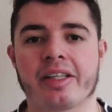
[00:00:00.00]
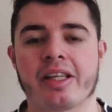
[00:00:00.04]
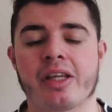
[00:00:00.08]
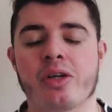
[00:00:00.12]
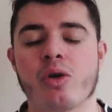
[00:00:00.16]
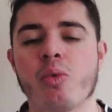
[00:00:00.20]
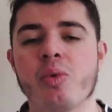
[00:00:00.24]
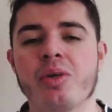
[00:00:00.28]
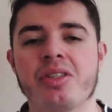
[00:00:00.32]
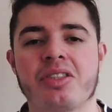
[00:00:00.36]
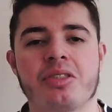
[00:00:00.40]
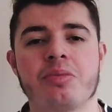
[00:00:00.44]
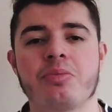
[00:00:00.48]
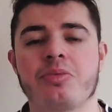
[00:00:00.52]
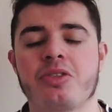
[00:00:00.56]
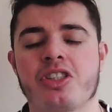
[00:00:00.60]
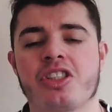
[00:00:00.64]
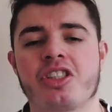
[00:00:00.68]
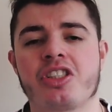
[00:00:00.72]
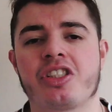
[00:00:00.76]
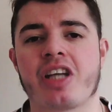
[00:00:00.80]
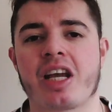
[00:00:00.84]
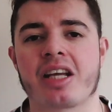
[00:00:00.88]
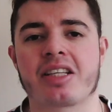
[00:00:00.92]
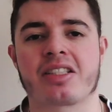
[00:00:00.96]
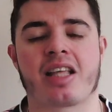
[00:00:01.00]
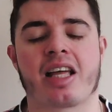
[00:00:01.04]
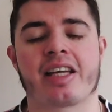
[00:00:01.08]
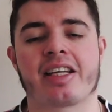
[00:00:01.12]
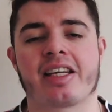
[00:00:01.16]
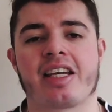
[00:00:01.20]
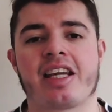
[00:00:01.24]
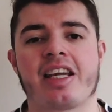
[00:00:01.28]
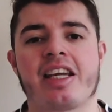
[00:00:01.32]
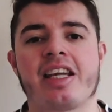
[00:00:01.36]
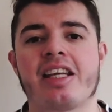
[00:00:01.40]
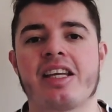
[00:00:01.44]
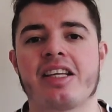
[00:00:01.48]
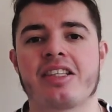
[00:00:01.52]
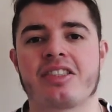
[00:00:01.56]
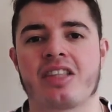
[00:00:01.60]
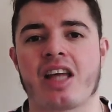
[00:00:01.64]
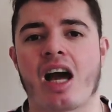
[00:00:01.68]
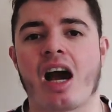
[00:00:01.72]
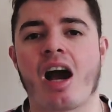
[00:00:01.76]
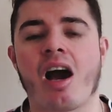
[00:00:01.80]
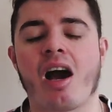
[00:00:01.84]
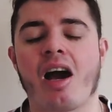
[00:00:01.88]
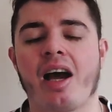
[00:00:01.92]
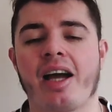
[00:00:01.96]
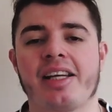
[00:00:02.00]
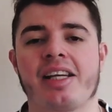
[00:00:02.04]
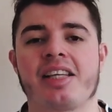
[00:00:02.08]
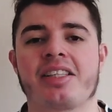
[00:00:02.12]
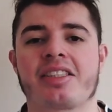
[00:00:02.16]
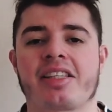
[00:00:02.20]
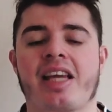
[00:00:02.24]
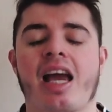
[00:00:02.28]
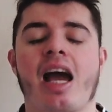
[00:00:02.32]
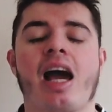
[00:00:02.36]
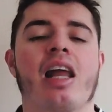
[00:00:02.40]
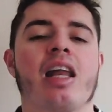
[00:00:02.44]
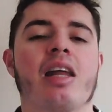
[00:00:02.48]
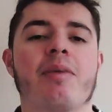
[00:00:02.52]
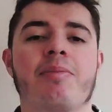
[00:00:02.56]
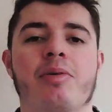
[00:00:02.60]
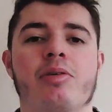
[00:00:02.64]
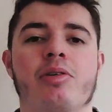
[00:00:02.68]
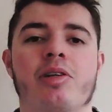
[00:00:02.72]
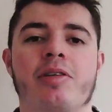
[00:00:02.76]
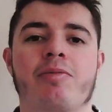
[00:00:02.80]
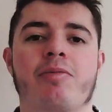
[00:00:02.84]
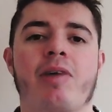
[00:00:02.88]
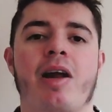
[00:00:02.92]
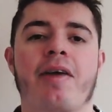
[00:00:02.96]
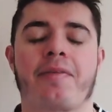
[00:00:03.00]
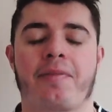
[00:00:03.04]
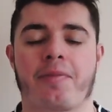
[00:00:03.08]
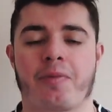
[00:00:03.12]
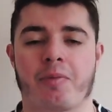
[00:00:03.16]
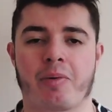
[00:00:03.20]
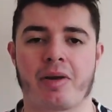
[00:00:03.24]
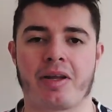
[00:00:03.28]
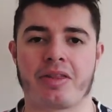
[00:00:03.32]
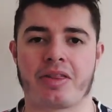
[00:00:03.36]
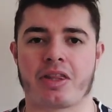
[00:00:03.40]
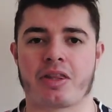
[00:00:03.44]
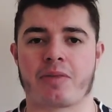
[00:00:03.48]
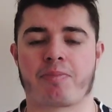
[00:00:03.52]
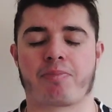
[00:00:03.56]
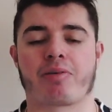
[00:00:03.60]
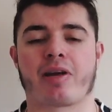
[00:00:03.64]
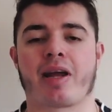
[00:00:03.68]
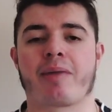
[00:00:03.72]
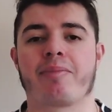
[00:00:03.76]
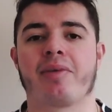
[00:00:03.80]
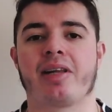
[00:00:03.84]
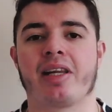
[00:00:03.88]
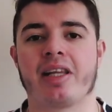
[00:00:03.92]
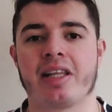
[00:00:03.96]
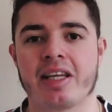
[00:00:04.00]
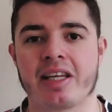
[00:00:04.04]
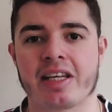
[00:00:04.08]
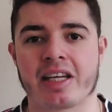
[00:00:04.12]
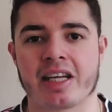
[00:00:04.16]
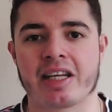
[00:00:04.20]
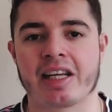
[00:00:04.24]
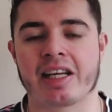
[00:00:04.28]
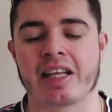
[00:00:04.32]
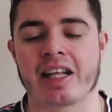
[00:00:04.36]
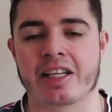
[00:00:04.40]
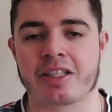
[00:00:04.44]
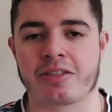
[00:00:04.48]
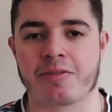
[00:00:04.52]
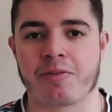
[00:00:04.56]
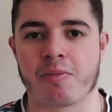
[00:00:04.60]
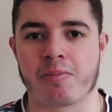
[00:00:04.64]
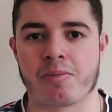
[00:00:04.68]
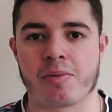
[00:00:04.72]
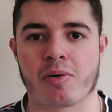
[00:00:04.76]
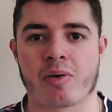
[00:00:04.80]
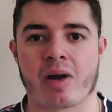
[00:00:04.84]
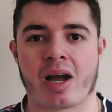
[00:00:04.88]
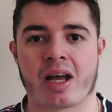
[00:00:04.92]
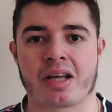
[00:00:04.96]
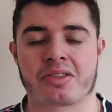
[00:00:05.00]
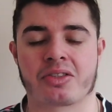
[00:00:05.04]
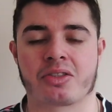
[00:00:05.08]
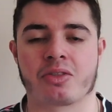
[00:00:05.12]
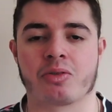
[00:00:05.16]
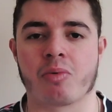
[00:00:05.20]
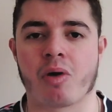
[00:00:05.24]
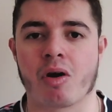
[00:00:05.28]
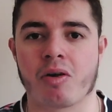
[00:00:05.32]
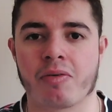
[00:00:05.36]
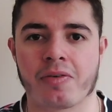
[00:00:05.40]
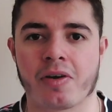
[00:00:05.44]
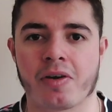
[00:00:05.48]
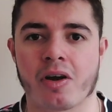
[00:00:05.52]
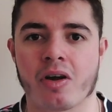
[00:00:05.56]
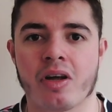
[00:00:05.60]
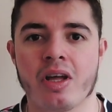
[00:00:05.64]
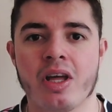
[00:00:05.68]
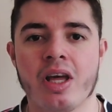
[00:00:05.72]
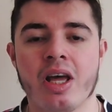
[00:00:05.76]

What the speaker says: They always seem to suggest like he is the highest caliber of referee that the Premier League and English football has to offer.